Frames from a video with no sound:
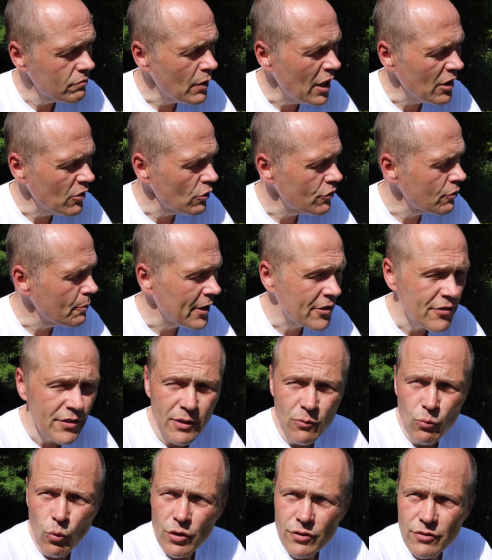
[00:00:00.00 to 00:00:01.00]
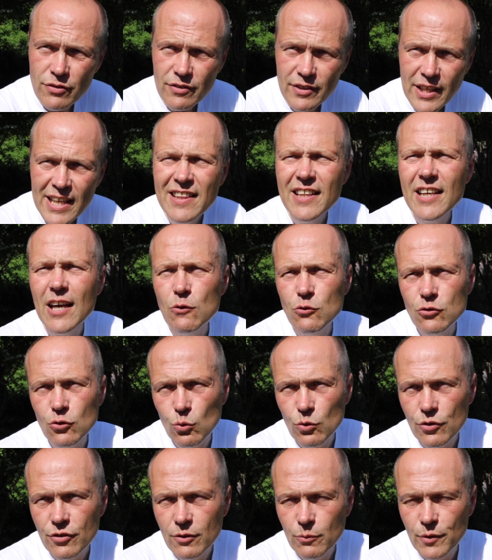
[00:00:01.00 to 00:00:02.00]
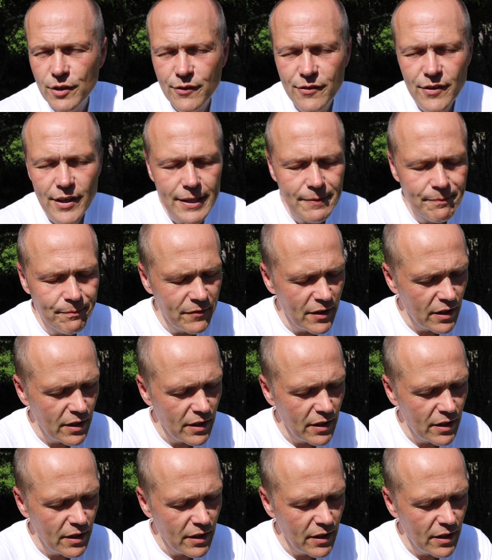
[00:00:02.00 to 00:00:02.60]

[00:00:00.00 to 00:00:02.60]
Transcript: Well, not so much in the woods, in the outdoors, shall we say.